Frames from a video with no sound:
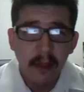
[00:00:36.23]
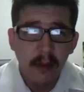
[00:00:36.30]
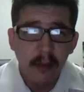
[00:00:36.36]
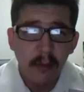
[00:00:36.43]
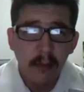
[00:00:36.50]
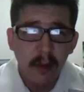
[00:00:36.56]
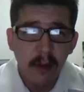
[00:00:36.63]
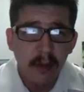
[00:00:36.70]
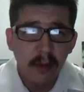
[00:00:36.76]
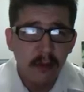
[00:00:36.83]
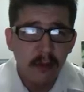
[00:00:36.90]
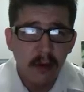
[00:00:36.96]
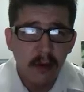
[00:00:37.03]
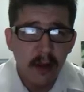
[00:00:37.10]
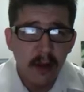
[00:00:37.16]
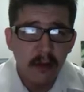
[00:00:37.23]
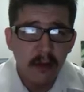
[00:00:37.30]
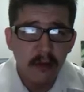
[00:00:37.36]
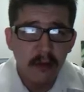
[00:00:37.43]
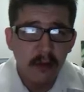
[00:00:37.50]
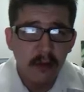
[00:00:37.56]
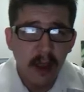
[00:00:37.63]
they're really starting to
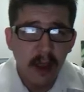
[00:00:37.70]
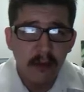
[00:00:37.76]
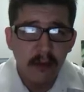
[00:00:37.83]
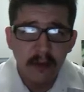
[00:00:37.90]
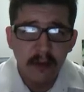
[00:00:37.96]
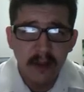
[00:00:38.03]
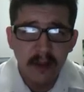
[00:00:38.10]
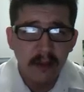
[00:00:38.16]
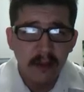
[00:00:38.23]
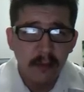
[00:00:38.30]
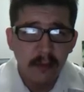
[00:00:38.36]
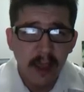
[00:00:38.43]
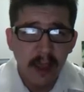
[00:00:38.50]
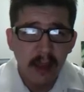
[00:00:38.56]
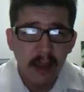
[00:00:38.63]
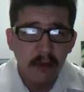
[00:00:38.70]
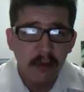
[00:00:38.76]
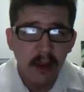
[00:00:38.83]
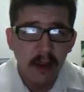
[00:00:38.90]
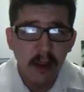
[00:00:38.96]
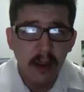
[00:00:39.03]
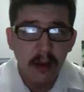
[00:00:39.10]
just kind of see this page
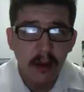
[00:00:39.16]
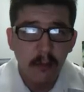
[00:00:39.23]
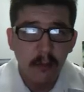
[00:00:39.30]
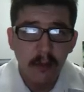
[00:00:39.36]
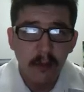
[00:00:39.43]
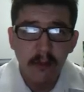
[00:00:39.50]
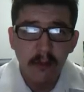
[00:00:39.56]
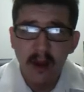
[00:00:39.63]
and we've